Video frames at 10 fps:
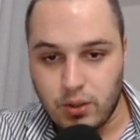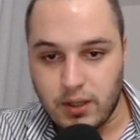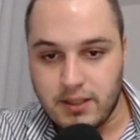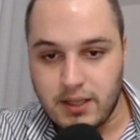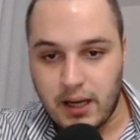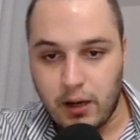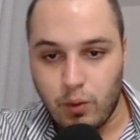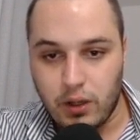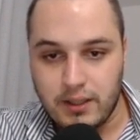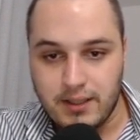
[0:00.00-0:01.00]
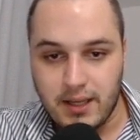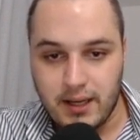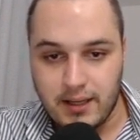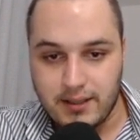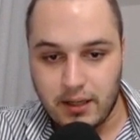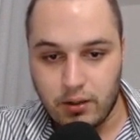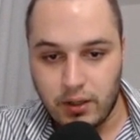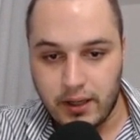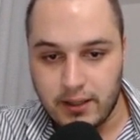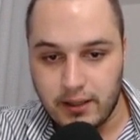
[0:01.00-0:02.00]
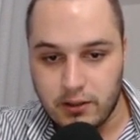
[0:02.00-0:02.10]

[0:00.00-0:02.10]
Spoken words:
You can see how well these areas are connected,